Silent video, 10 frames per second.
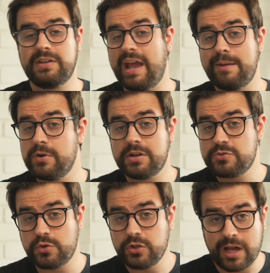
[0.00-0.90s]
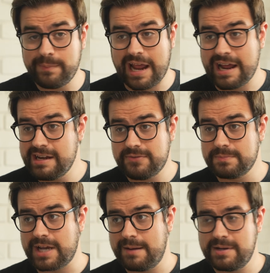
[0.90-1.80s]
camera control come in handy
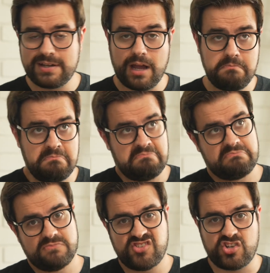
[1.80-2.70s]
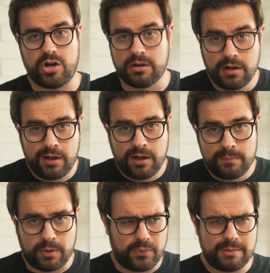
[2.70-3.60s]
from time to time? Sure,
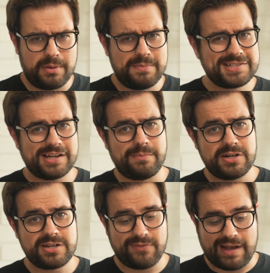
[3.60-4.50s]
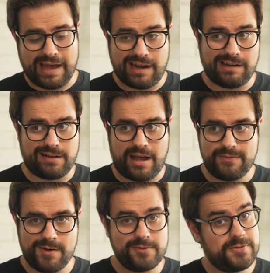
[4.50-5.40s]
but would I be missing it much if I had an
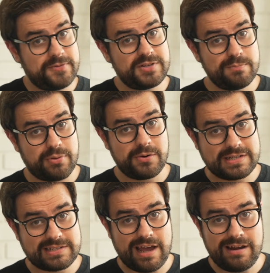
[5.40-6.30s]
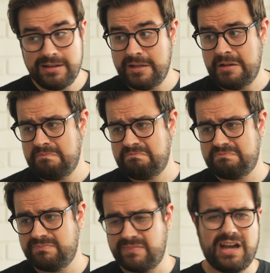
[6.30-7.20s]
iPhone 15 Pro instead?
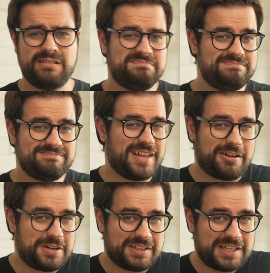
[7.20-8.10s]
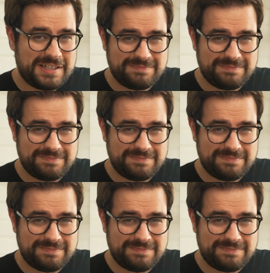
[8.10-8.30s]
Nah, not really.